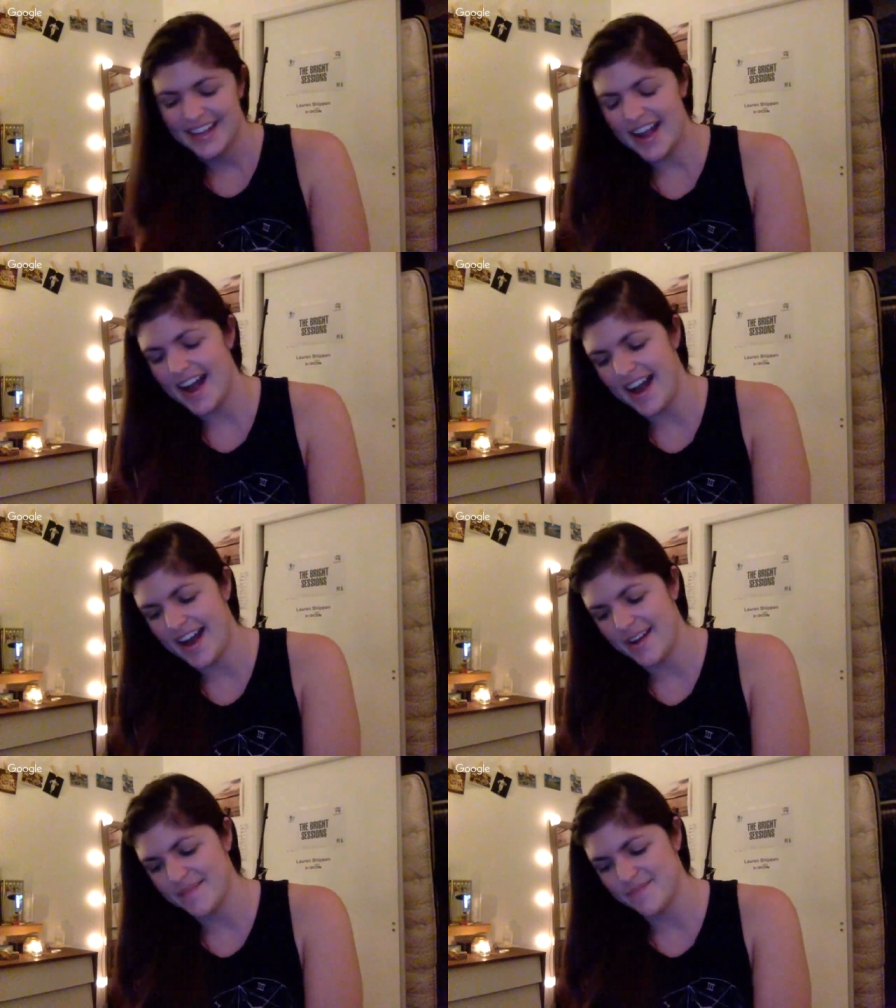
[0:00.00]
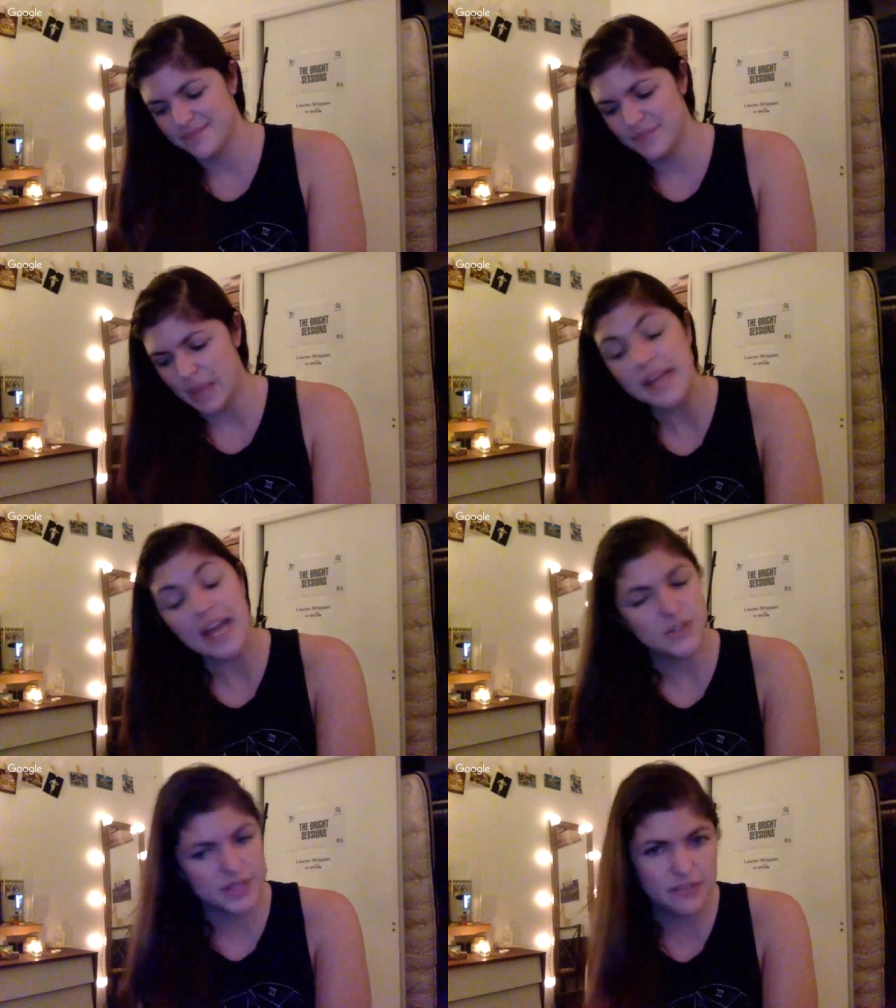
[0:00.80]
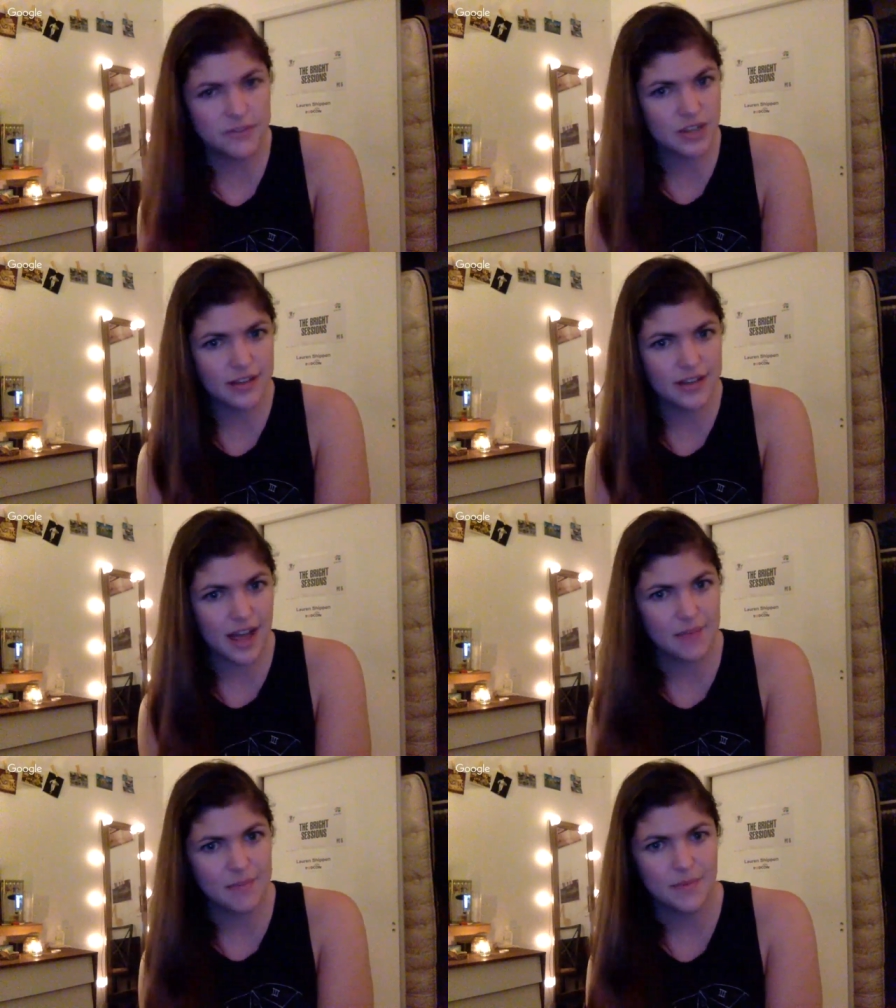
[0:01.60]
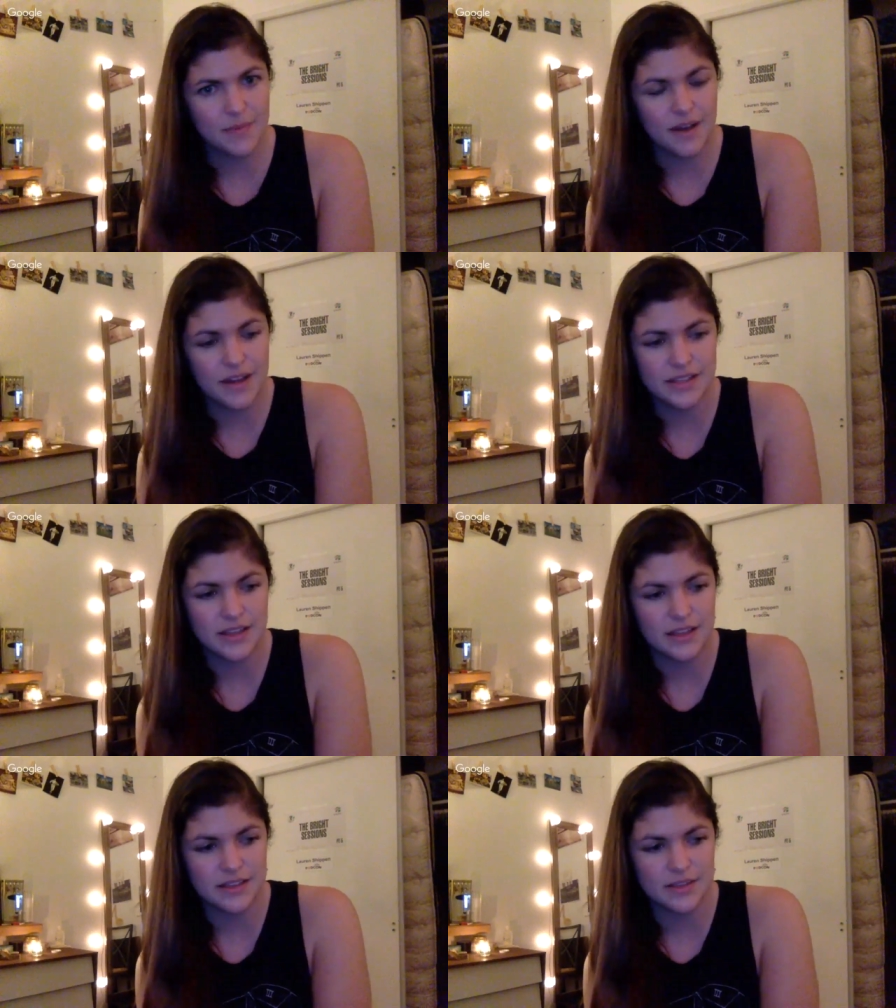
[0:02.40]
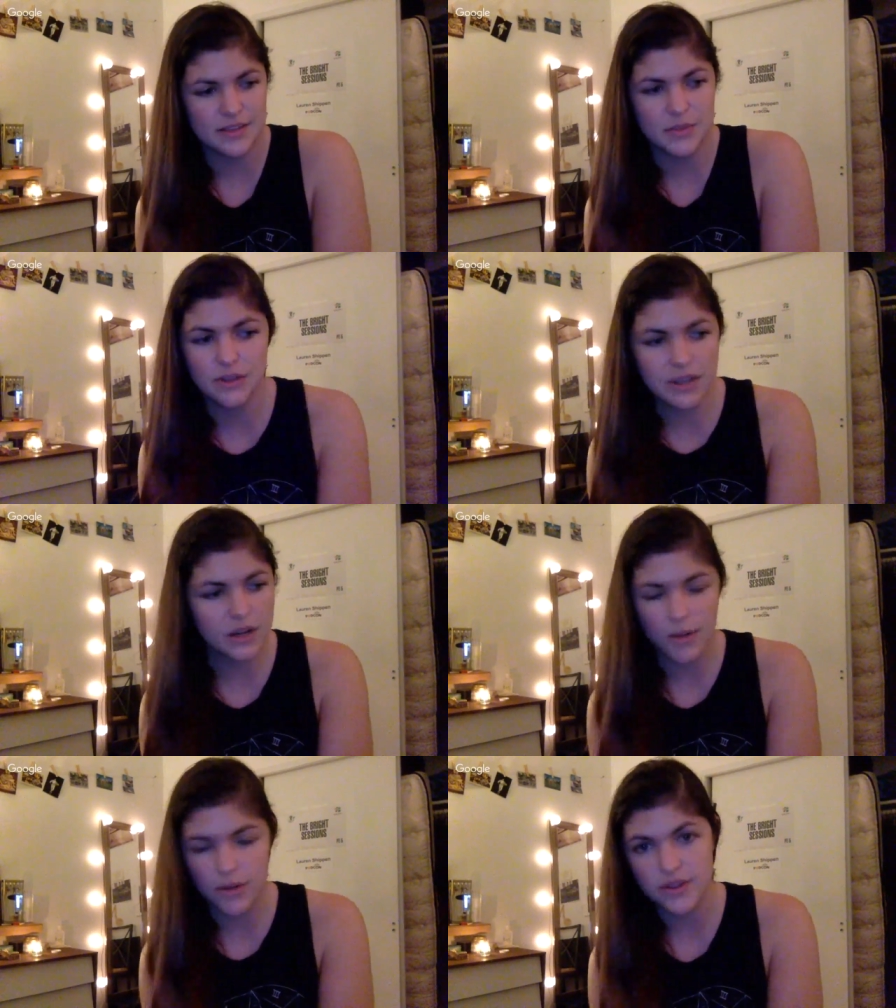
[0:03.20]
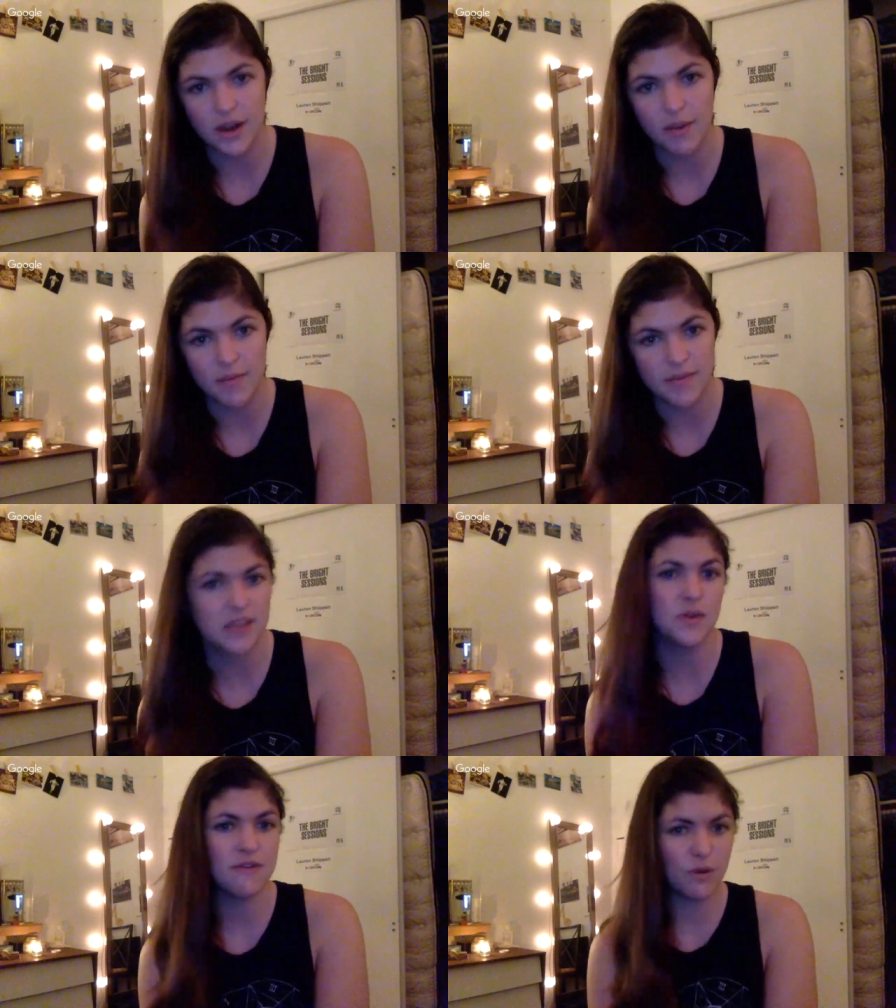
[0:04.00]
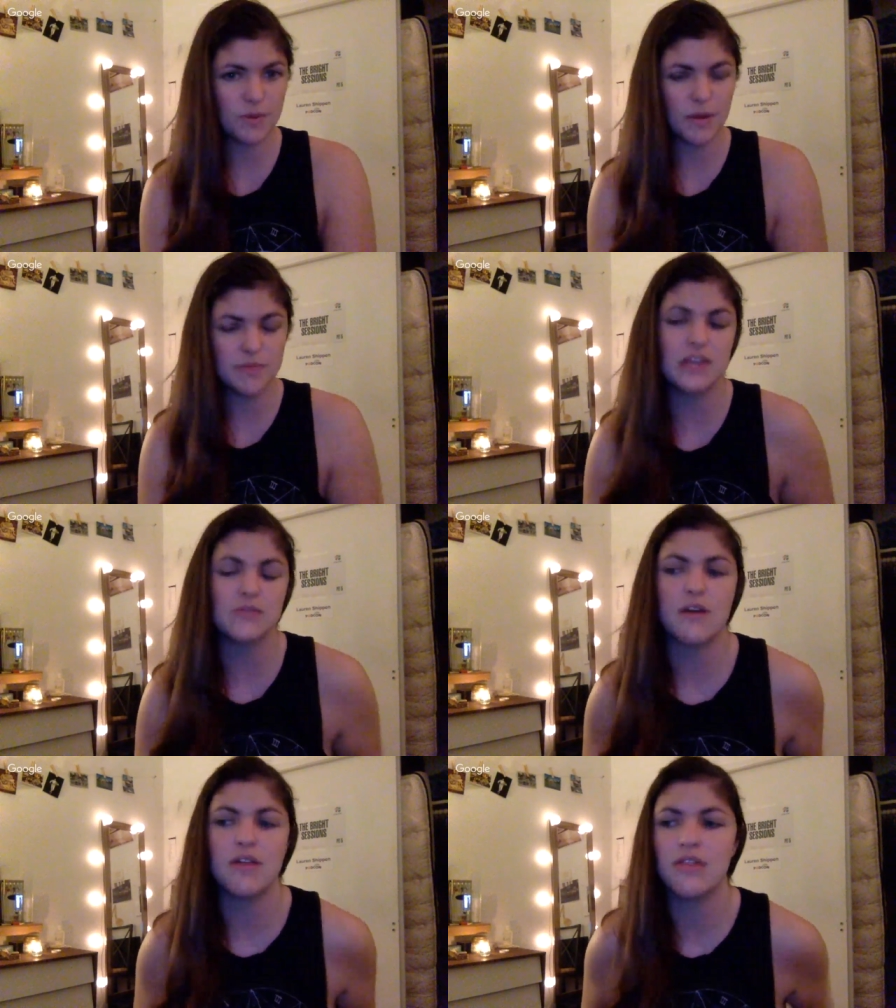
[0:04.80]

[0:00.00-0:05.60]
But yeah, so Stephen Sondheim is a musical theater composer that I'm obsessed with. I've always been obsessed with.